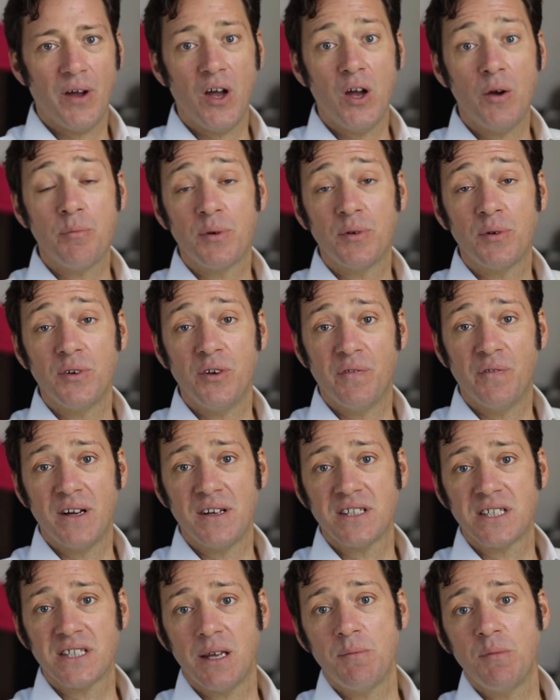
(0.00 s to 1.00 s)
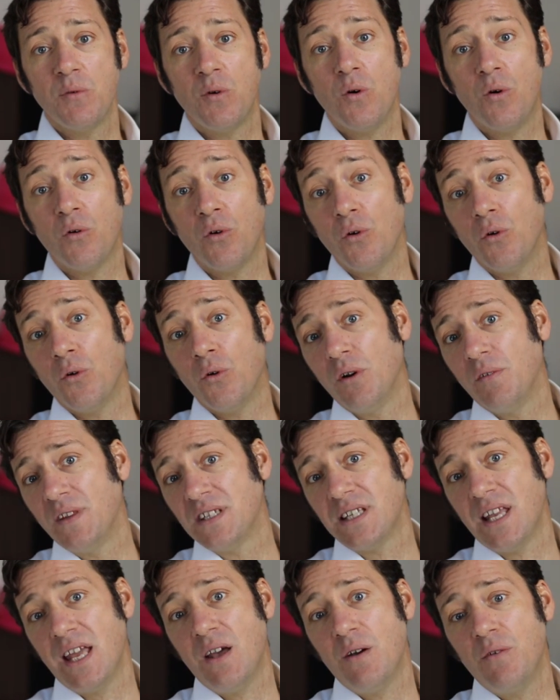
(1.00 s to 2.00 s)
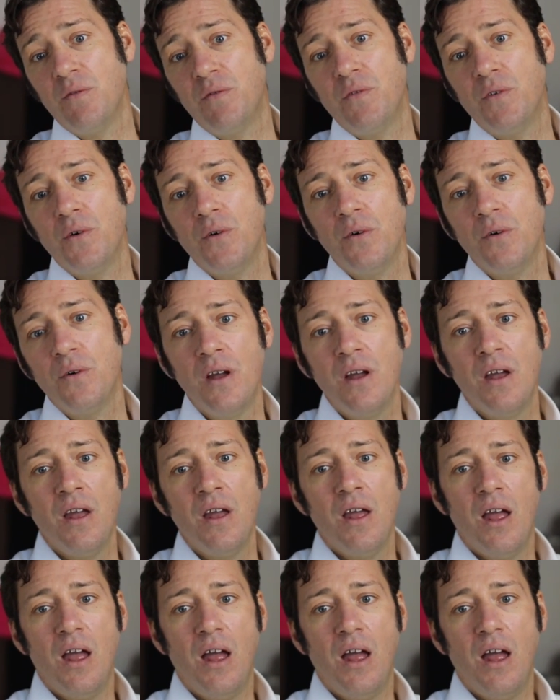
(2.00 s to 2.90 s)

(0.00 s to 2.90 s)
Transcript: So I hope you found some or all of this helpful.